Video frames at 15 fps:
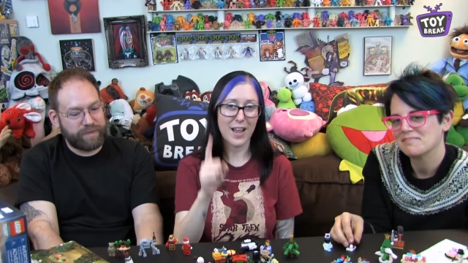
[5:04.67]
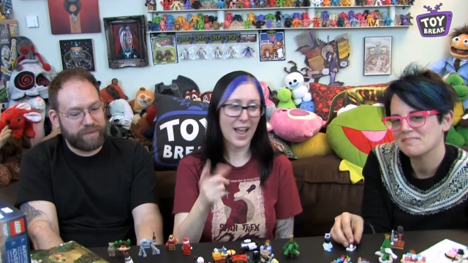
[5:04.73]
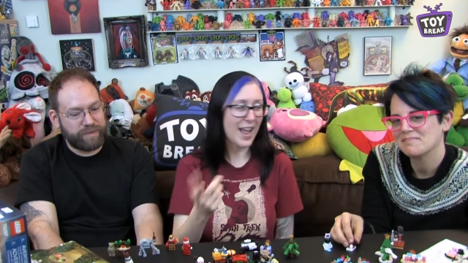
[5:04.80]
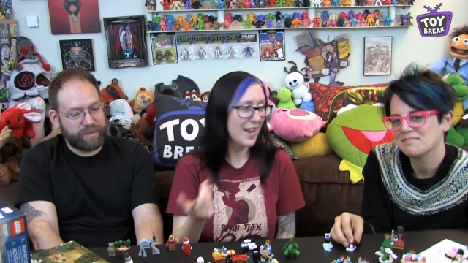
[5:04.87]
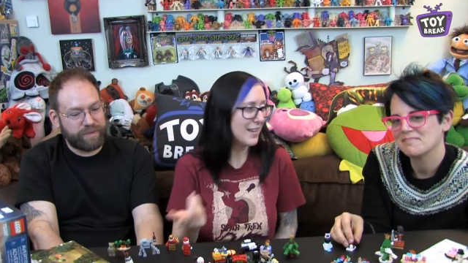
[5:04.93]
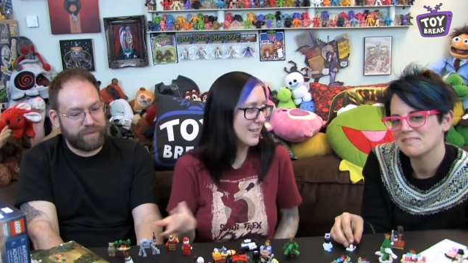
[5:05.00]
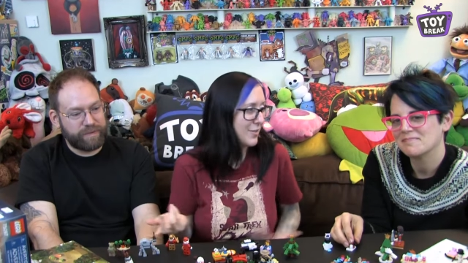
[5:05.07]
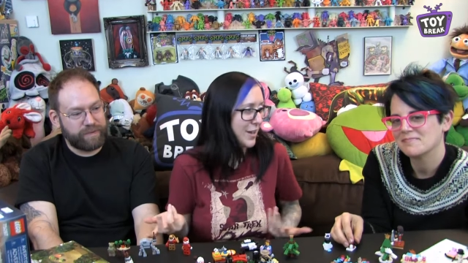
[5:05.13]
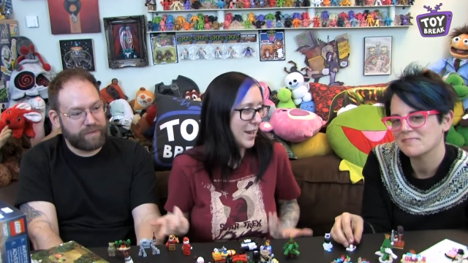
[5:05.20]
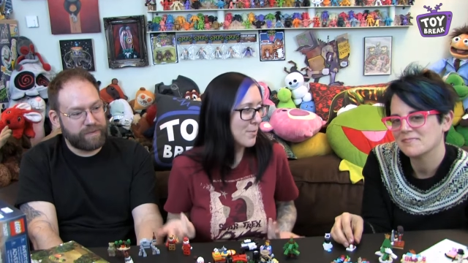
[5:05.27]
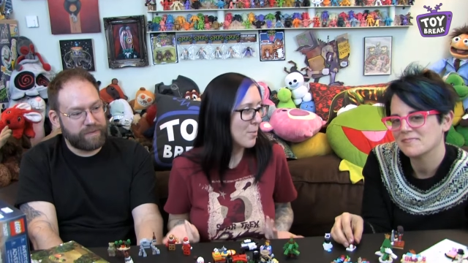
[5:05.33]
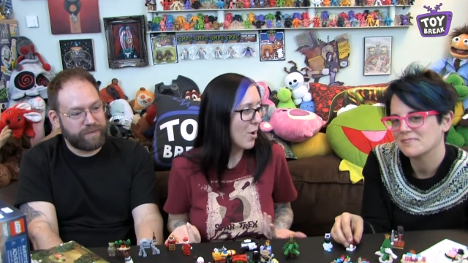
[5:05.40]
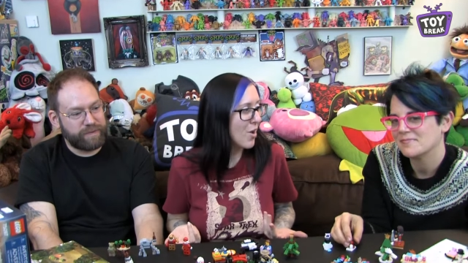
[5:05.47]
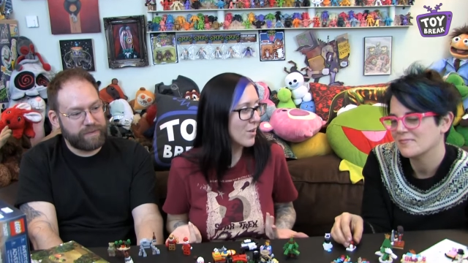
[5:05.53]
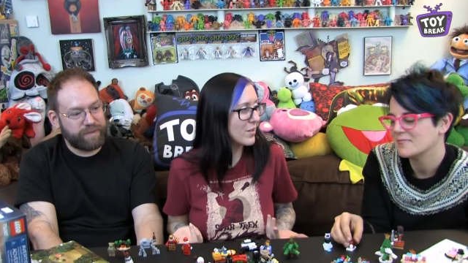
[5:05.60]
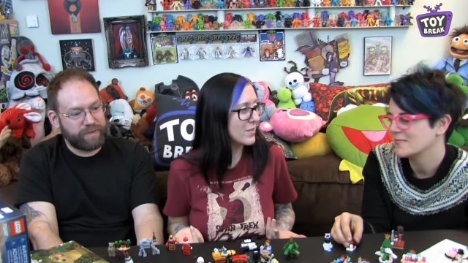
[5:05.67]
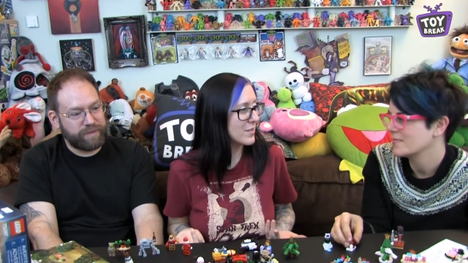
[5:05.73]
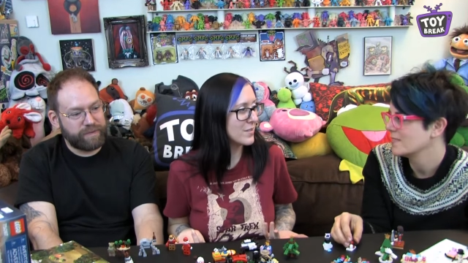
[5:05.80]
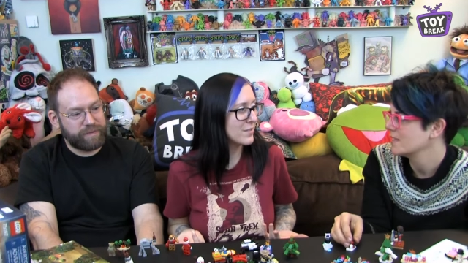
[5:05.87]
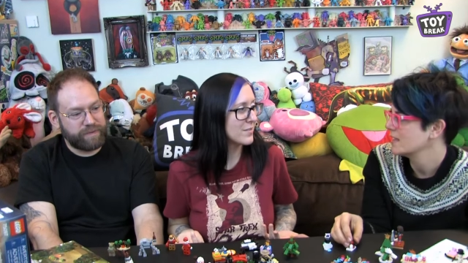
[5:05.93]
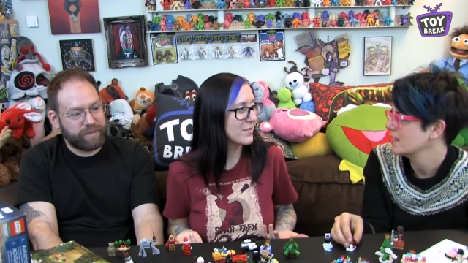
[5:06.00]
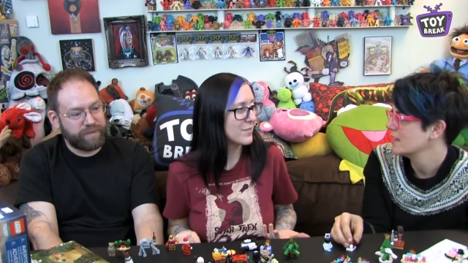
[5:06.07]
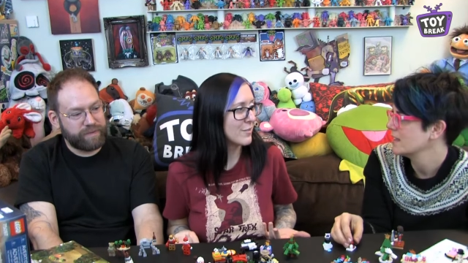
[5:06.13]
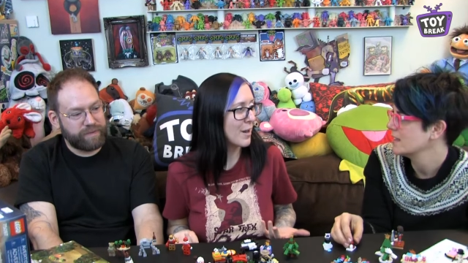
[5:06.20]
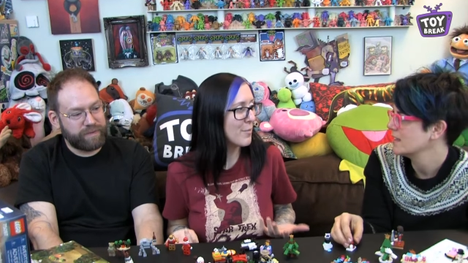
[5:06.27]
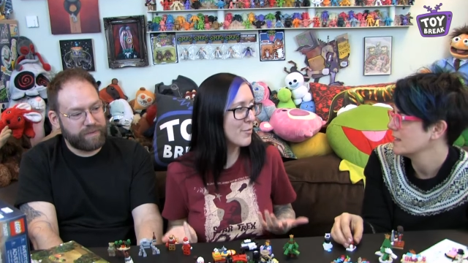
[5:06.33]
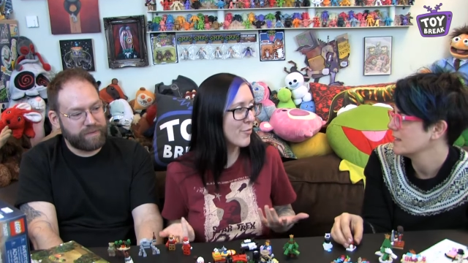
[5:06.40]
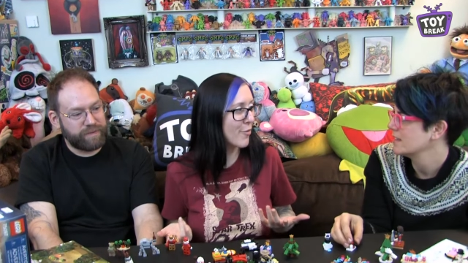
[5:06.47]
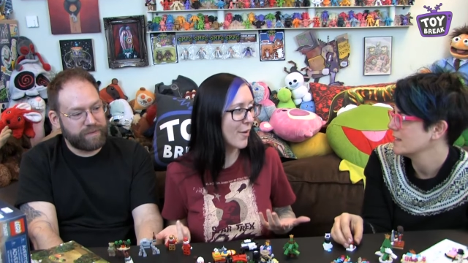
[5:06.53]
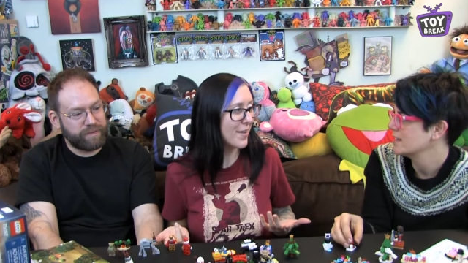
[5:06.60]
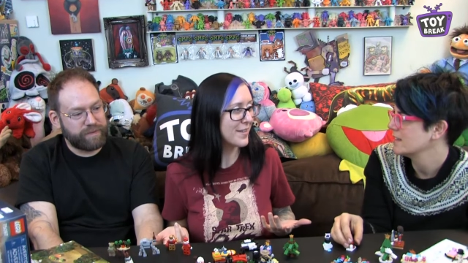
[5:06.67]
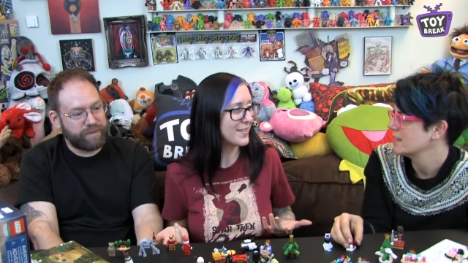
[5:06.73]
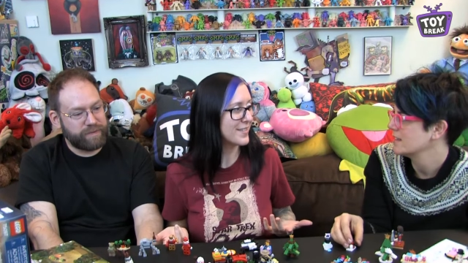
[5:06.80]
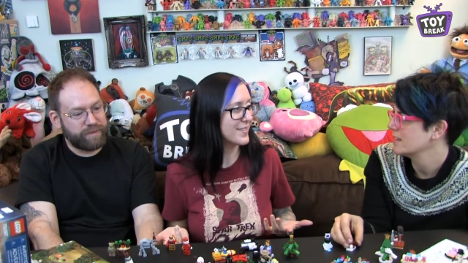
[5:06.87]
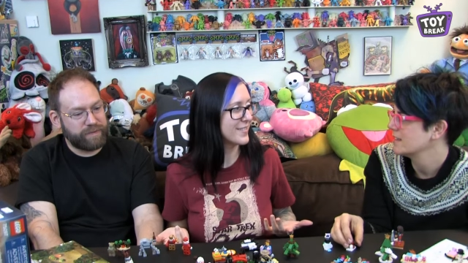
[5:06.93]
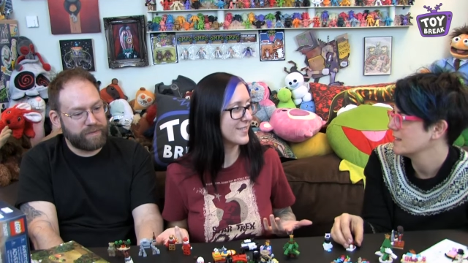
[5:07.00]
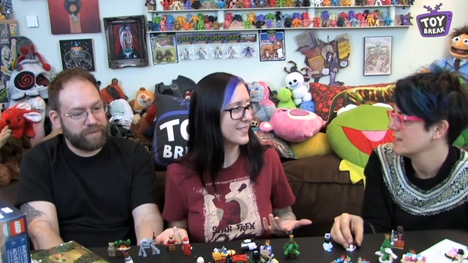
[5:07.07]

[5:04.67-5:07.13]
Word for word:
Speaker 1: I, get them all. Grab a friend.